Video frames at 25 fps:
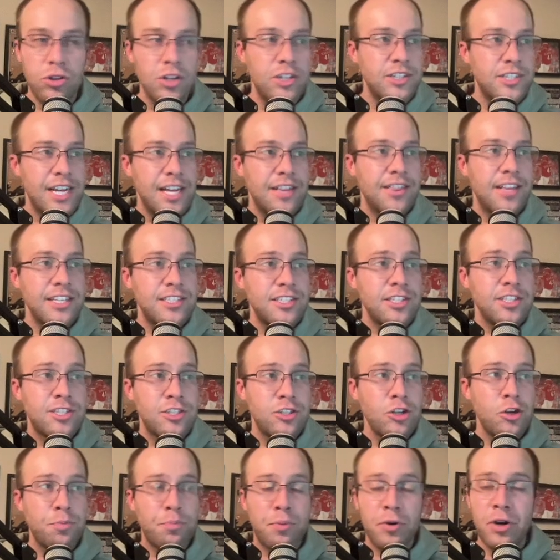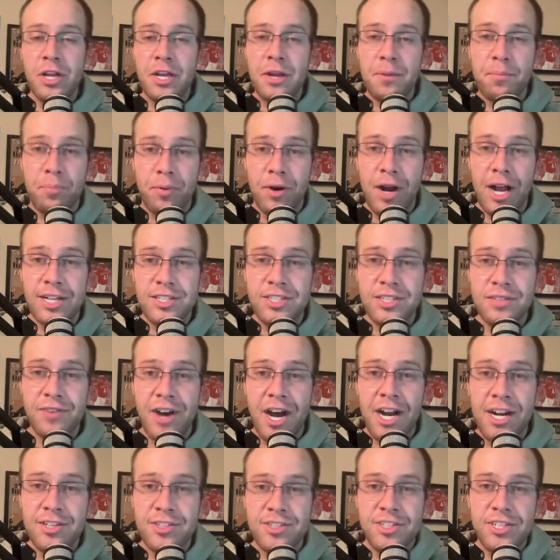intent. This is still pretty impressive,
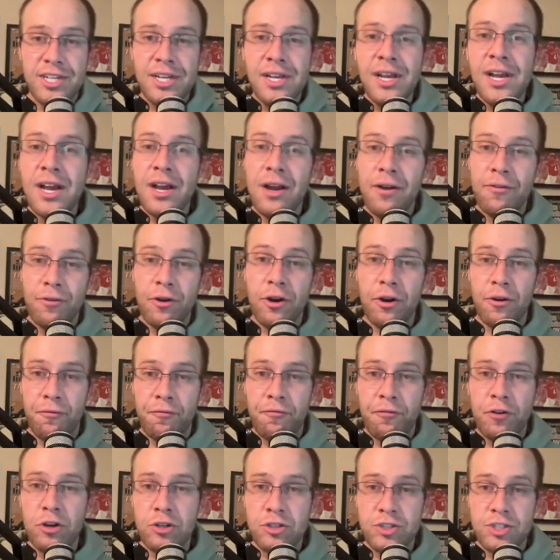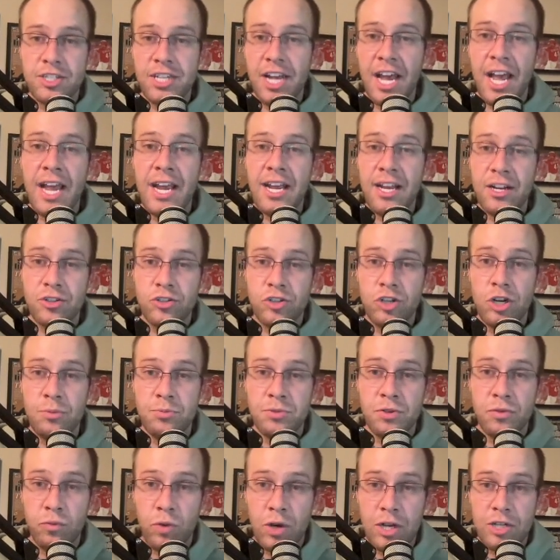honestly, for a first take in terms
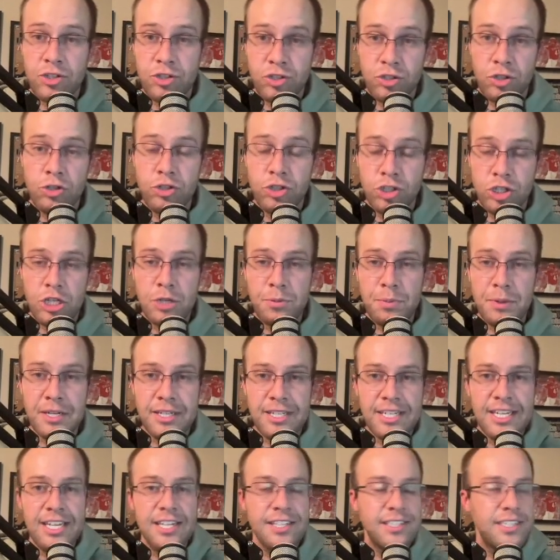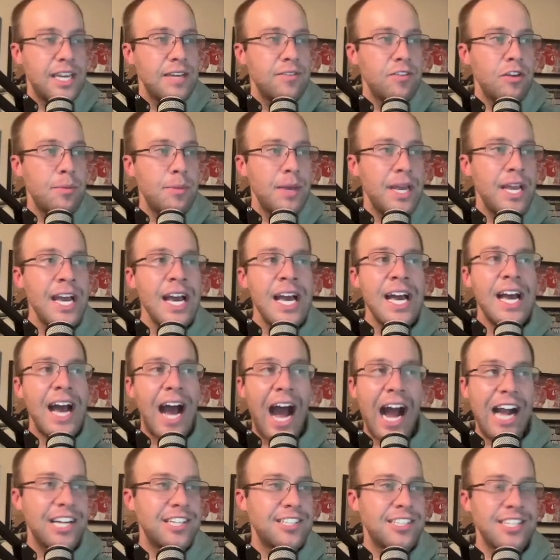of what Search GPT is giving me.
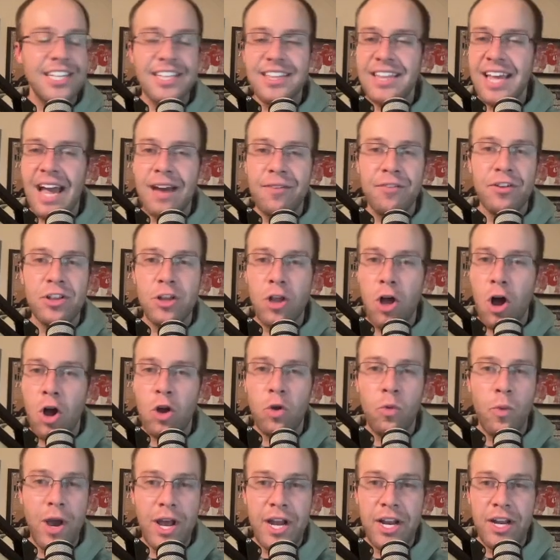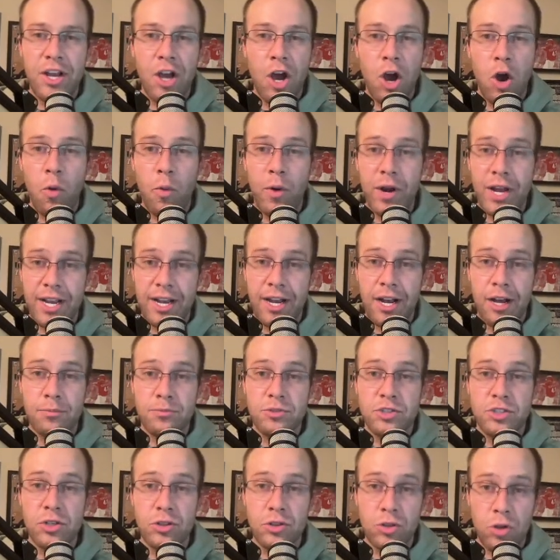I just think they have a long way to go when it comes
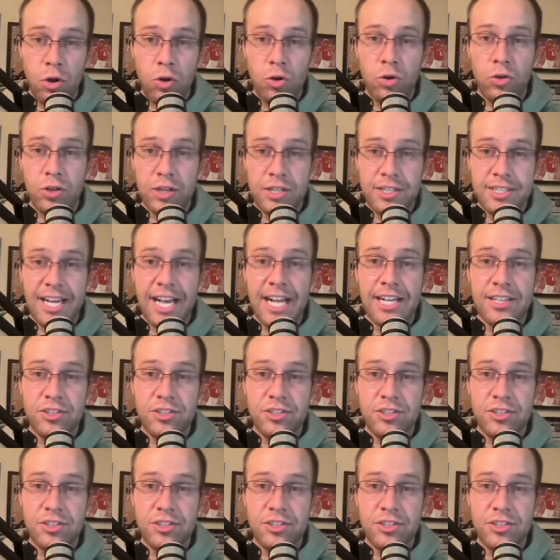to local intent